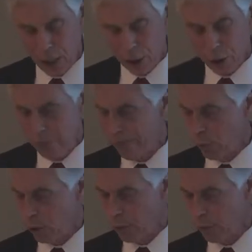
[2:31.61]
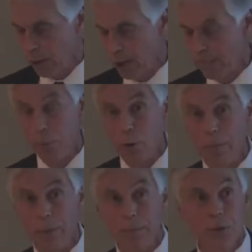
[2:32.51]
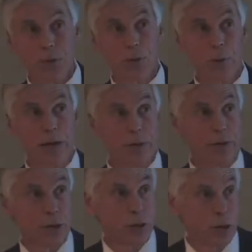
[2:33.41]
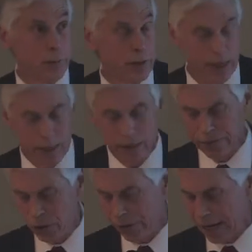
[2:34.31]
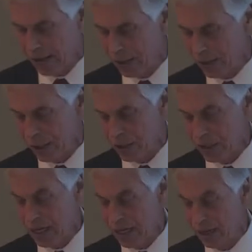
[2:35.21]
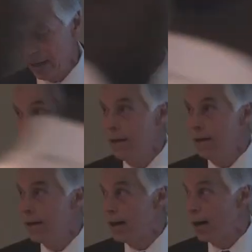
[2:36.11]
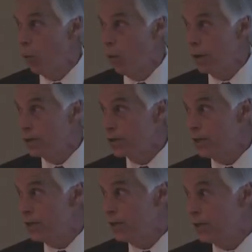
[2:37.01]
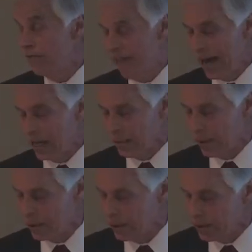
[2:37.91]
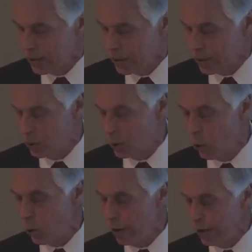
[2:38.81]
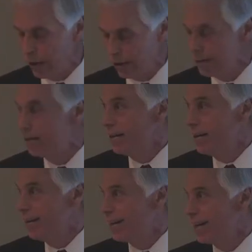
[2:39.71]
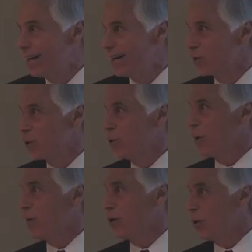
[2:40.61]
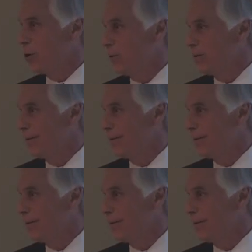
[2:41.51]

two former board members who ended their term at the end of 2016. One is the indefatigable Sue Coyle. Sue, where are you?